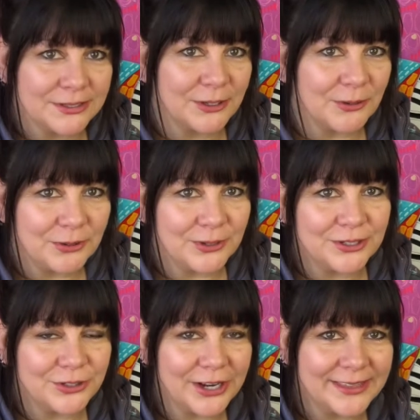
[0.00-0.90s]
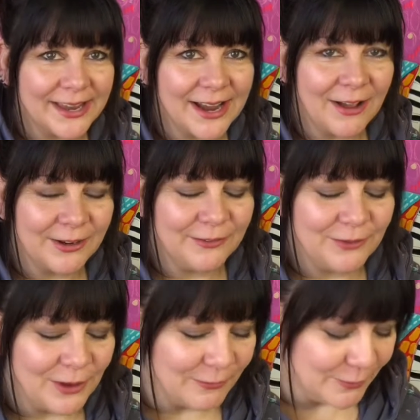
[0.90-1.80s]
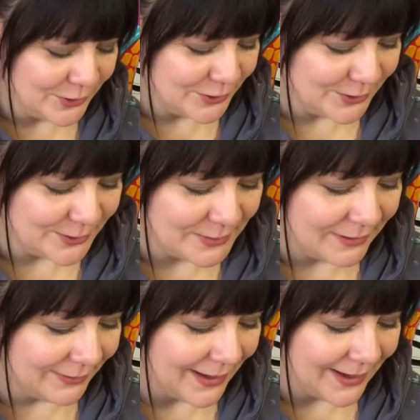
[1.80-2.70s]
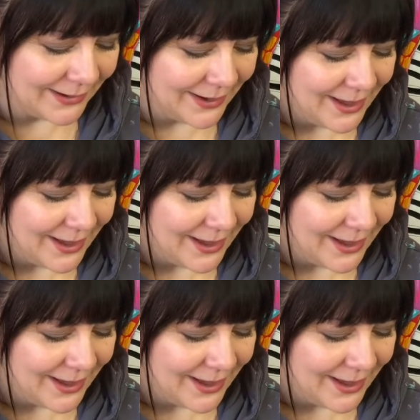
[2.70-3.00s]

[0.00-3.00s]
so you can check that out if you have questions about that.